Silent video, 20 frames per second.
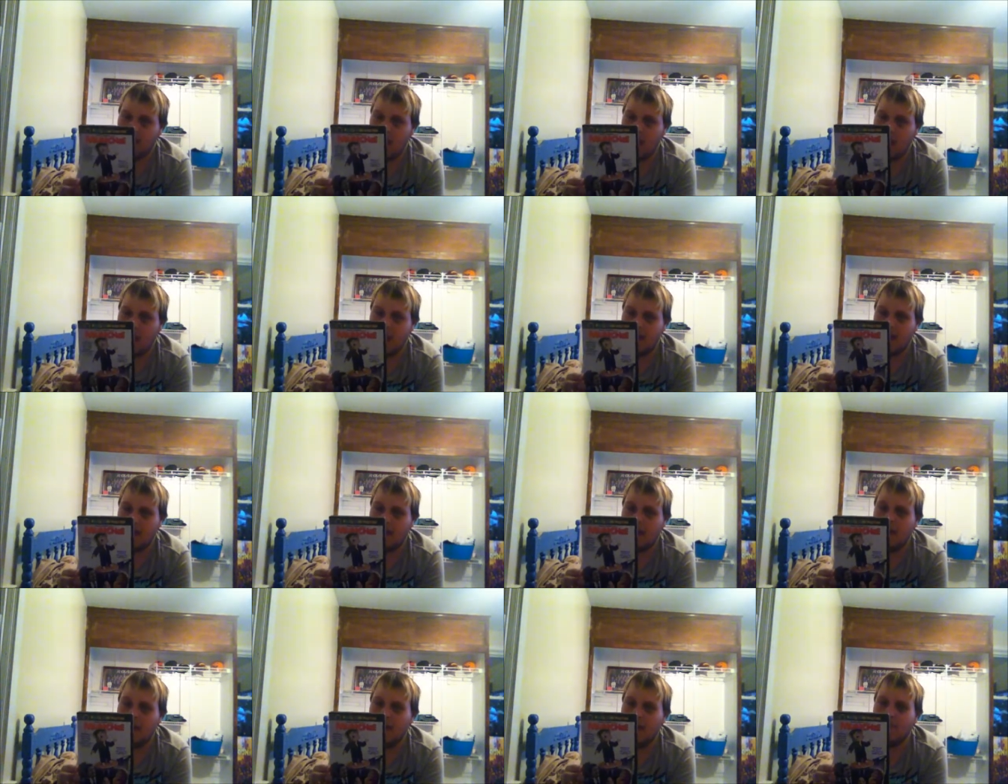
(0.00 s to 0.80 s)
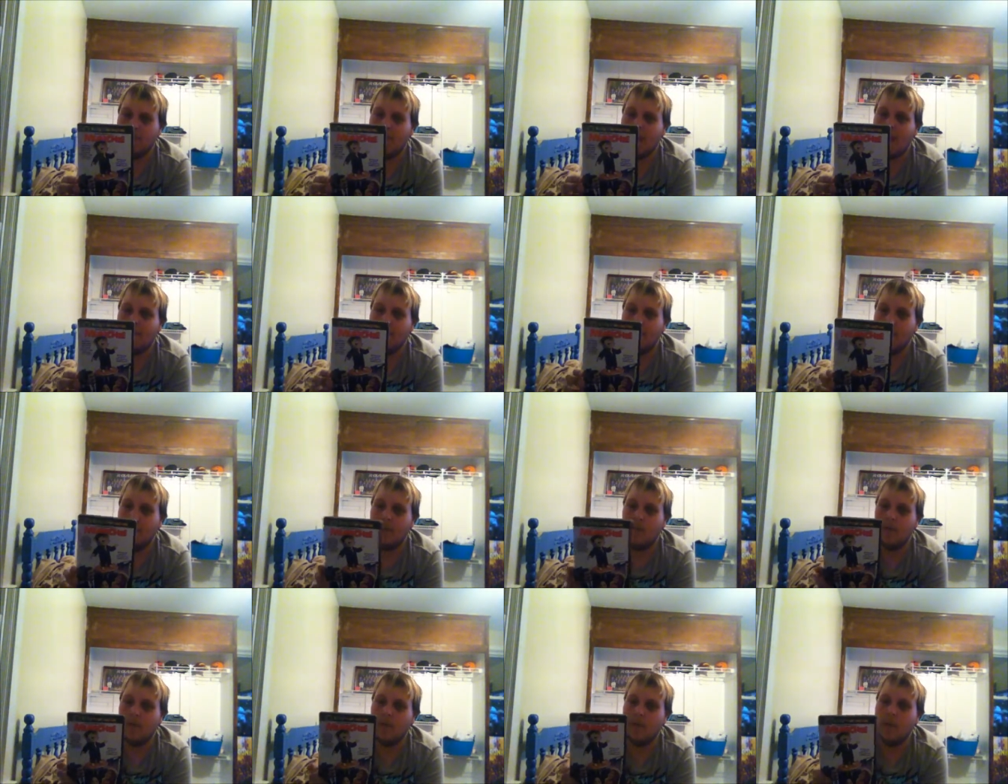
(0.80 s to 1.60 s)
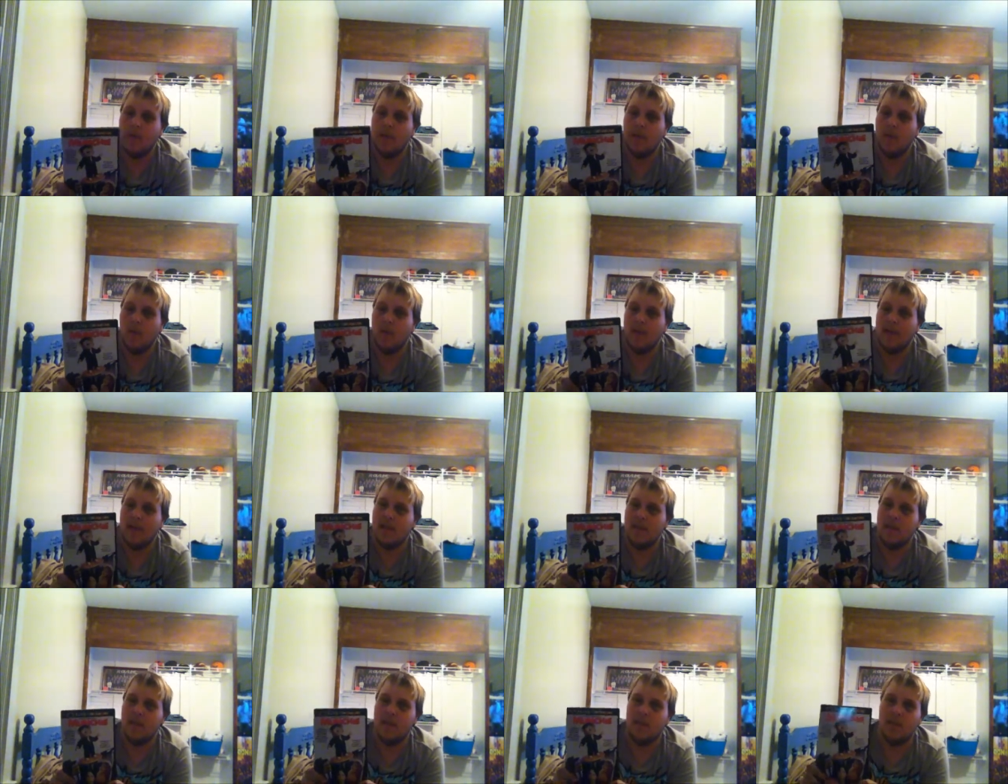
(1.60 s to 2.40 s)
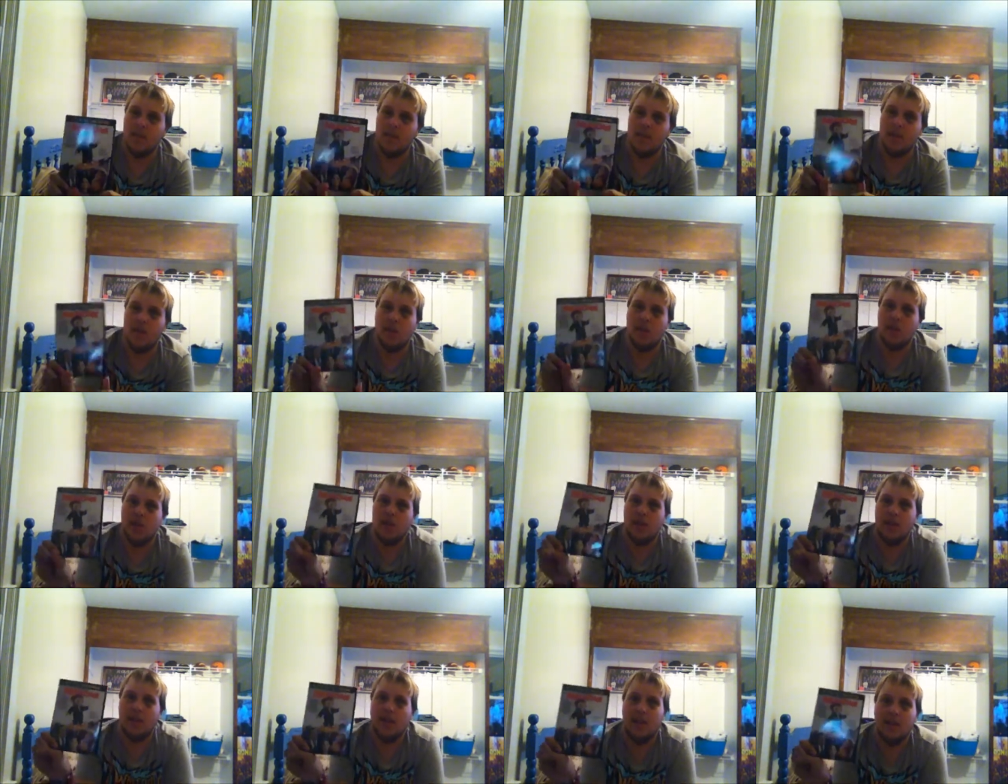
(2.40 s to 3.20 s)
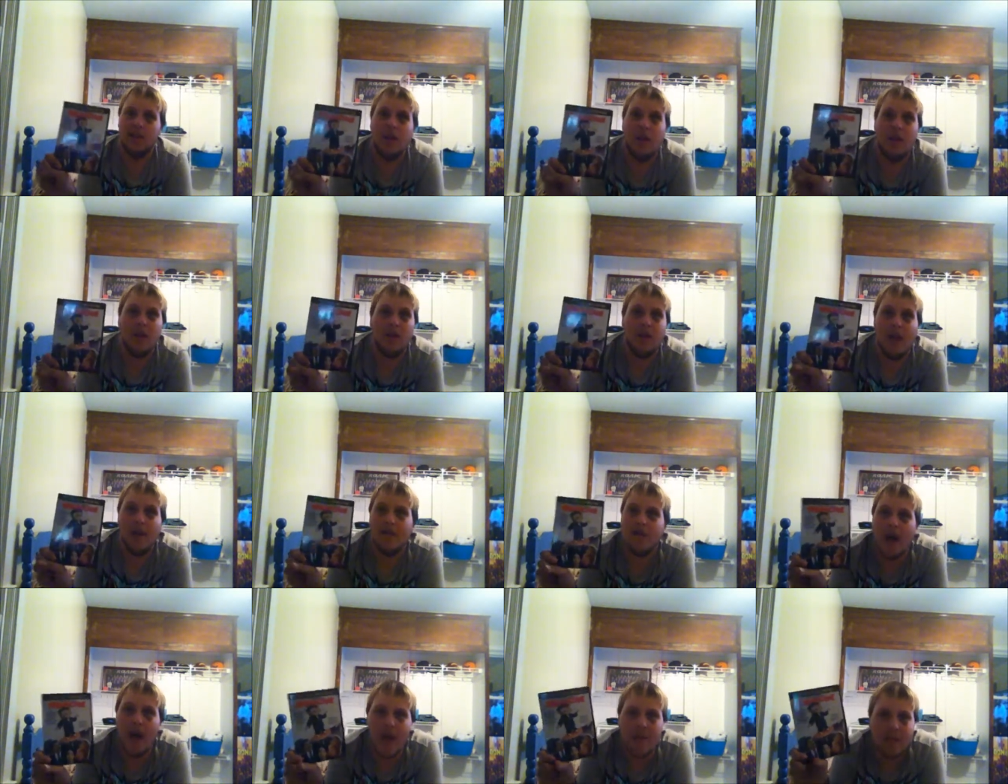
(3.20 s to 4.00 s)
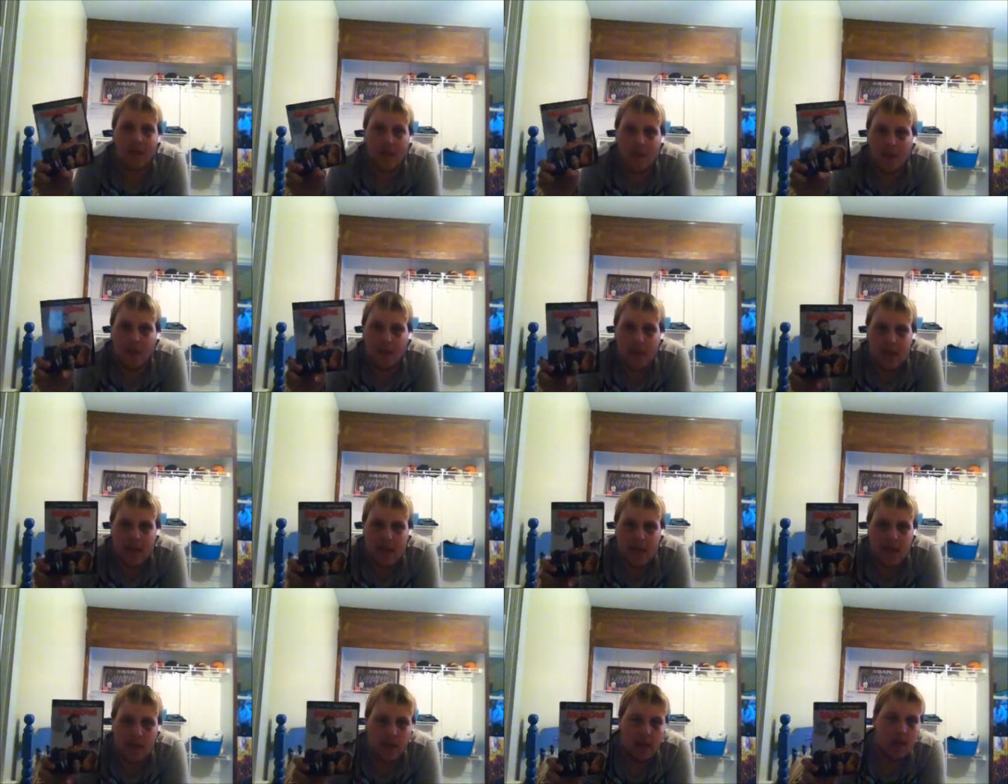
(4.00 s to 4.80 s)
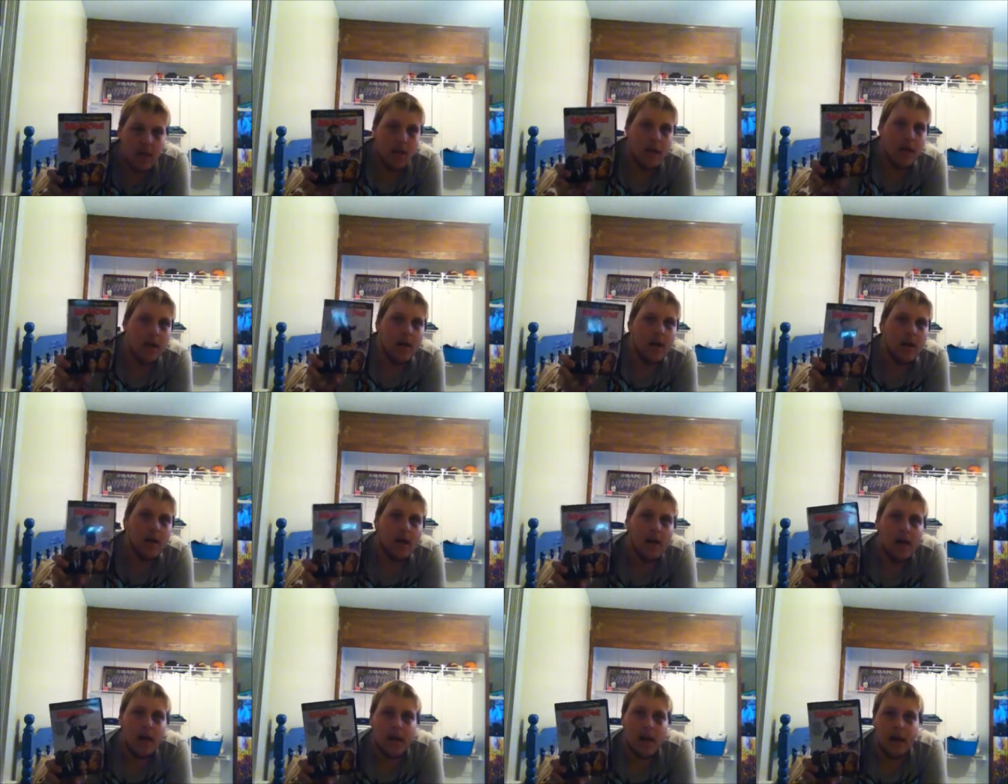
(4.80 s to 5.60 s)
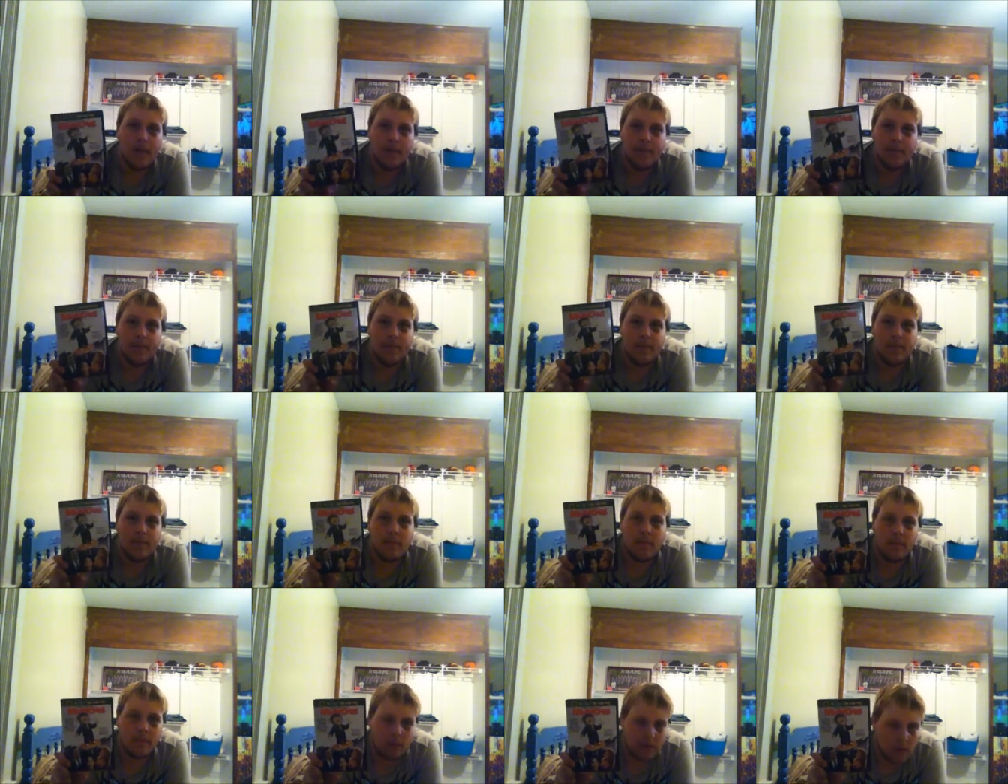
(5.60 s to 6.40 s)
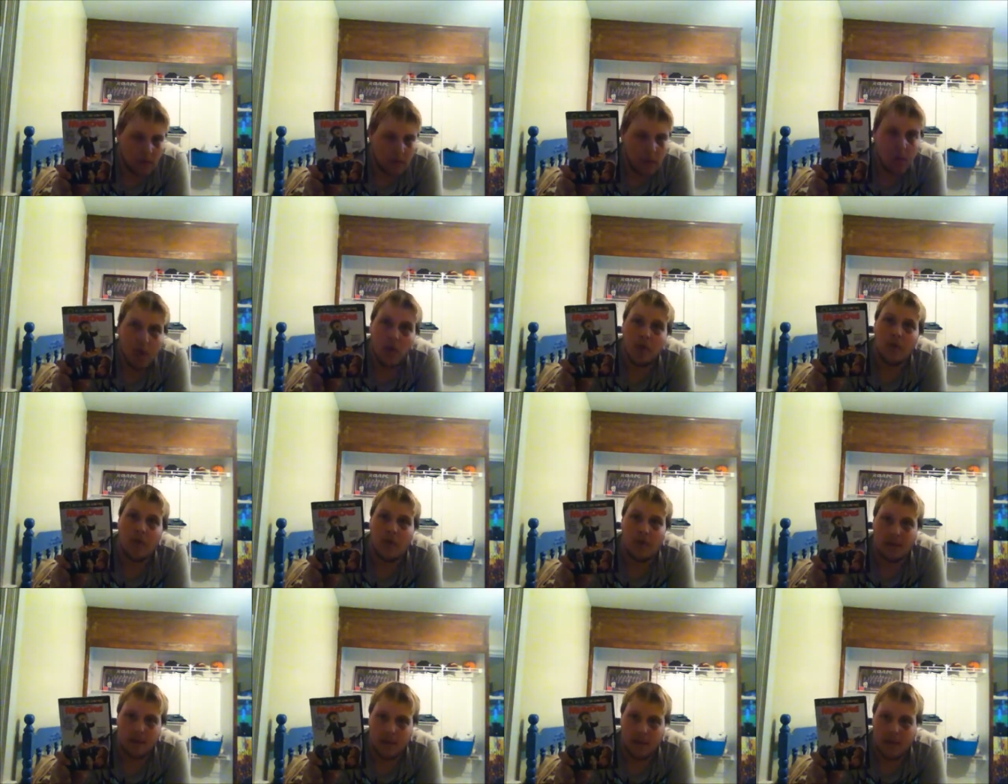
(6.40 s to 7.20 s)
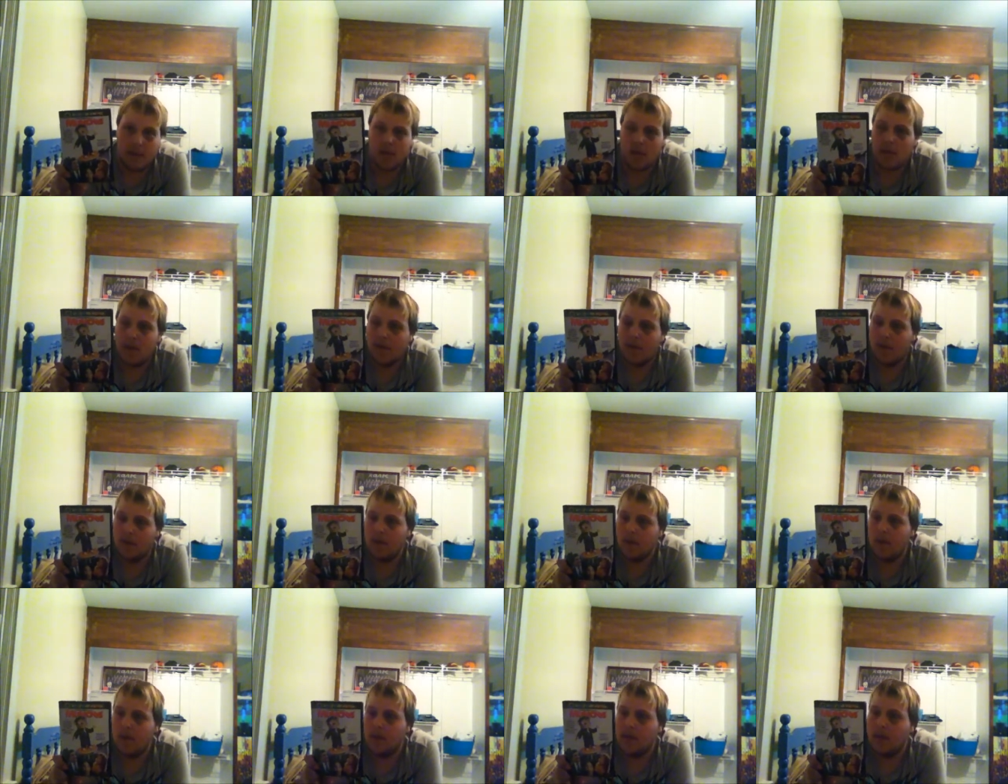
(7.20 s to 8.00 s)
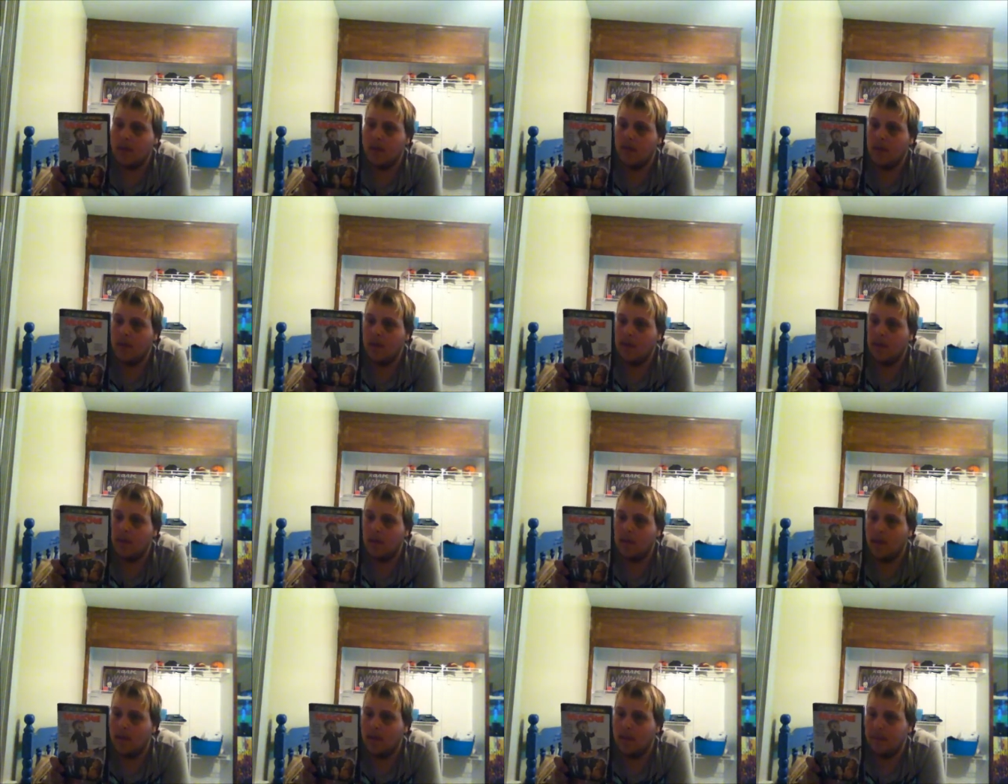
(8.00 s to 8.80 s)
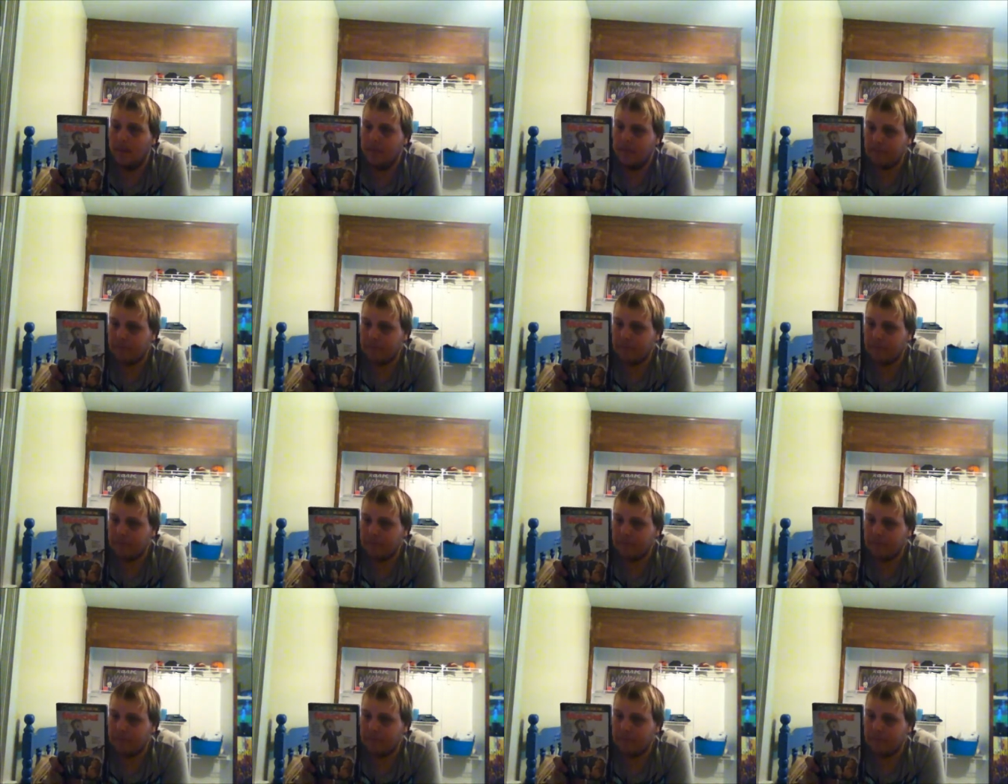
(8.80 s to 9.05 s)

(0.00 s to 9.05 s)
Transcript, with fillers: And uh, um, Dom DeLu- DeLuise is Munchie. L- love Dom DeLuise. Um, you know, rest in peace, Dom DeLuise. It's been a while.